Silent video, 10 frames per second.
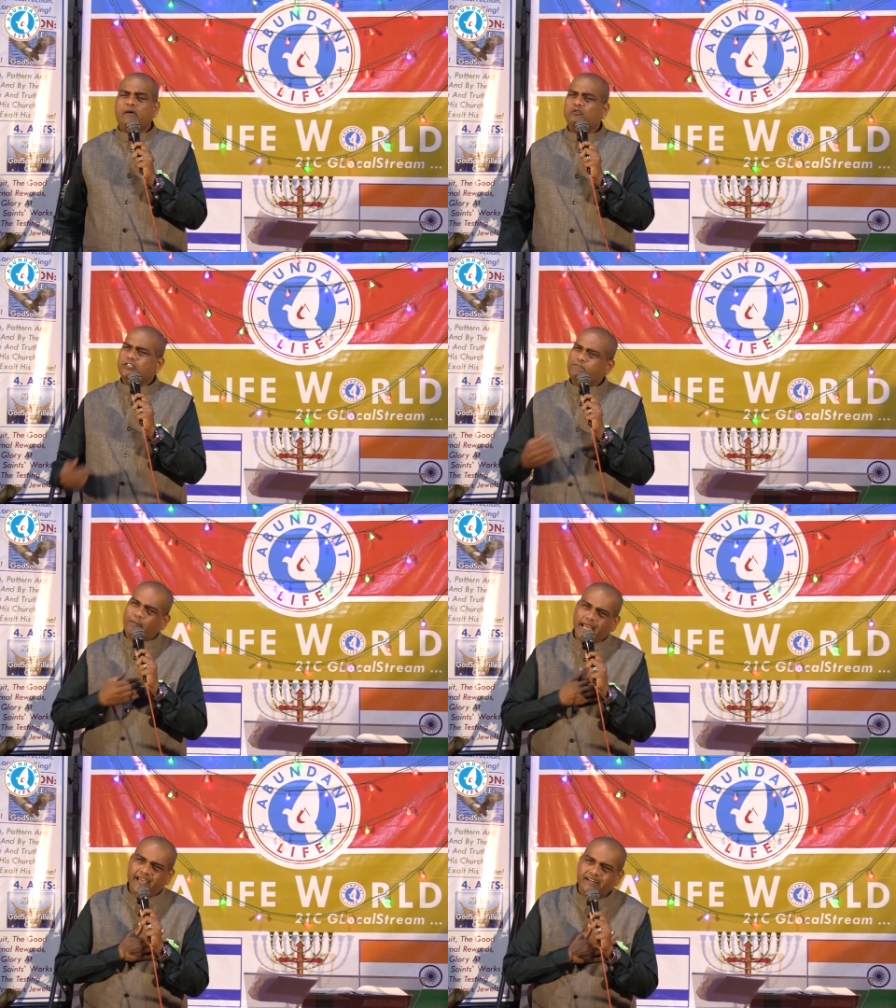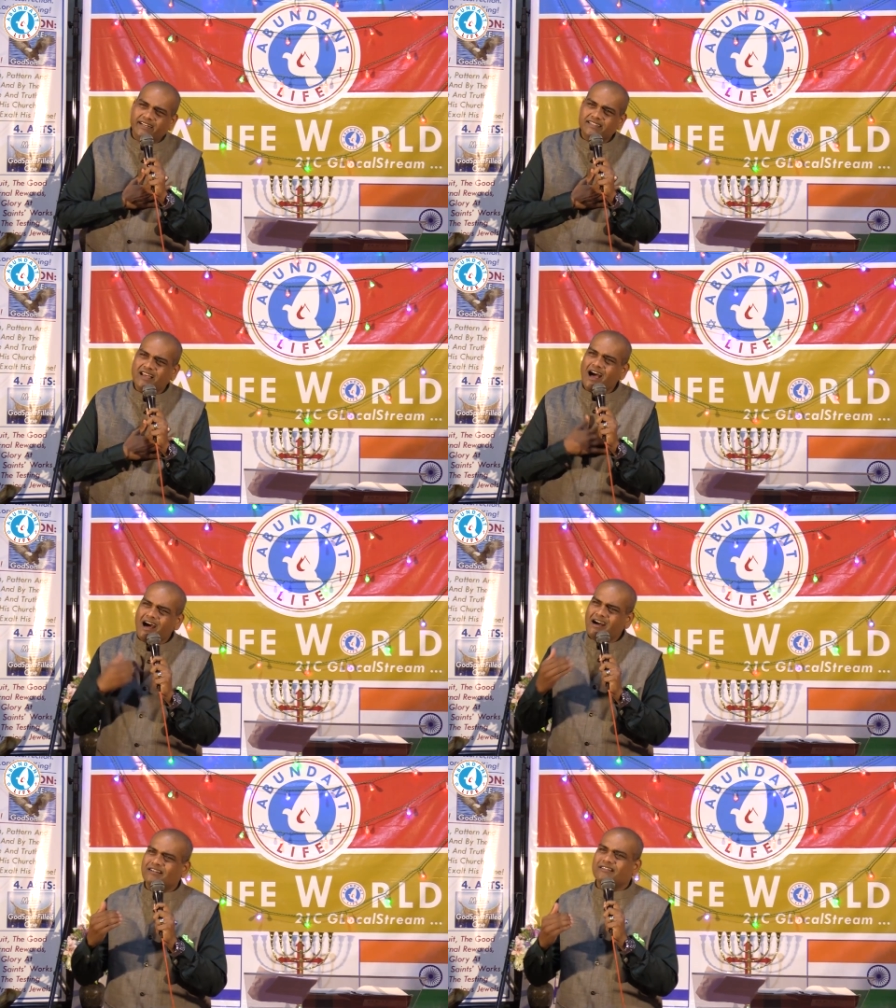There was pain in his
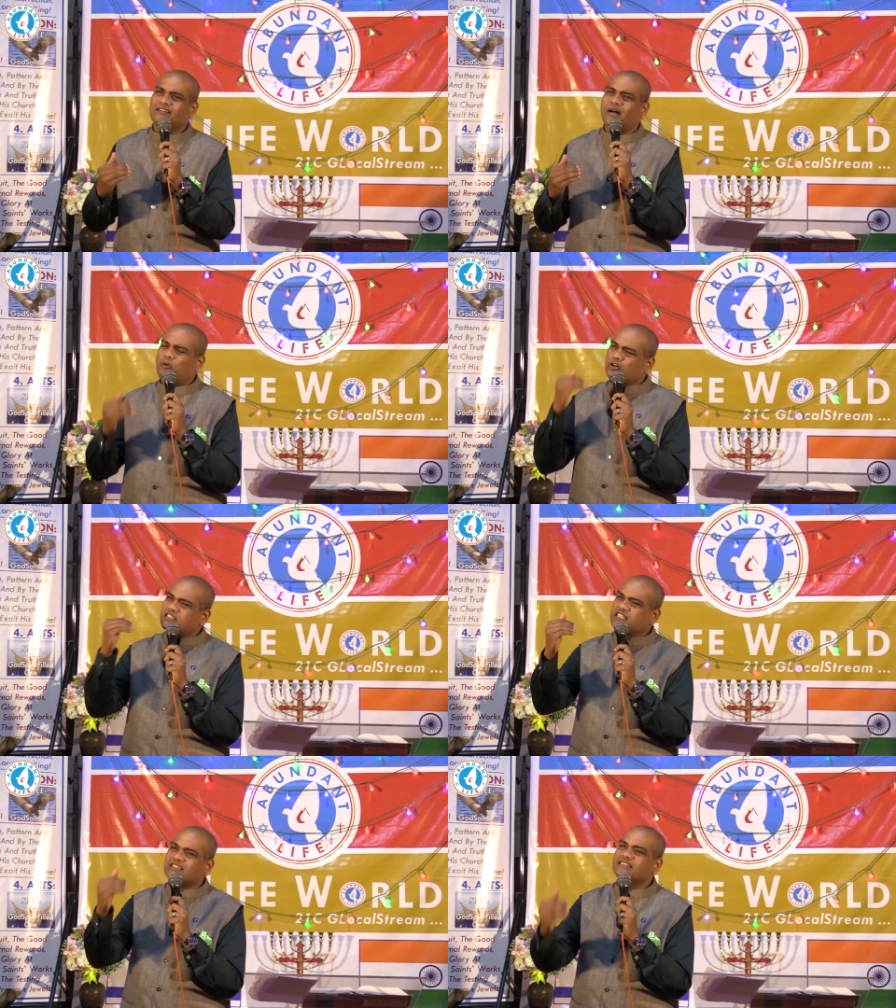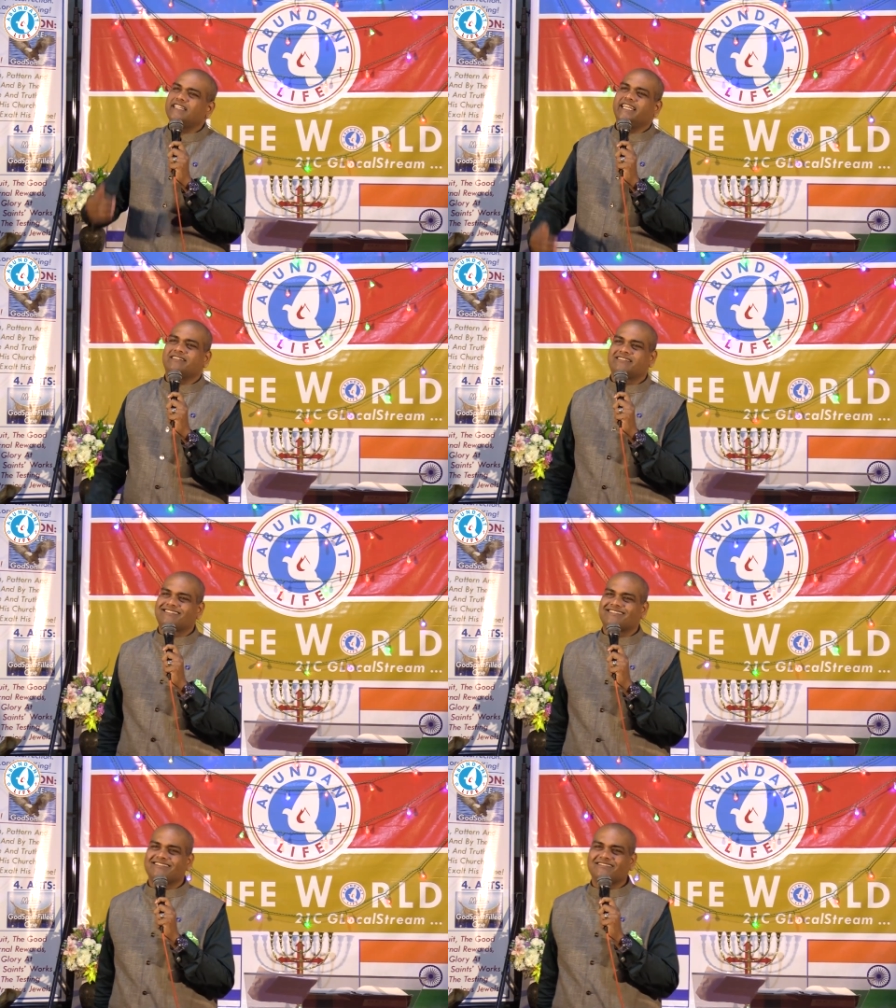heart about certain
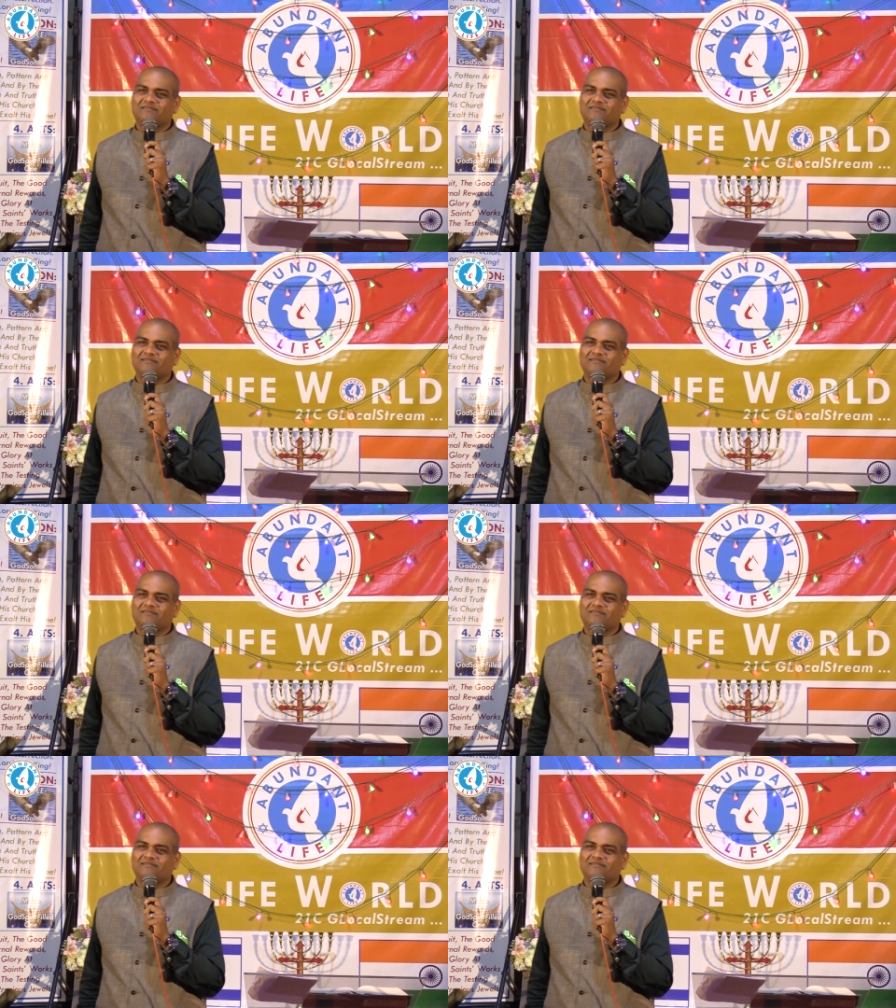things.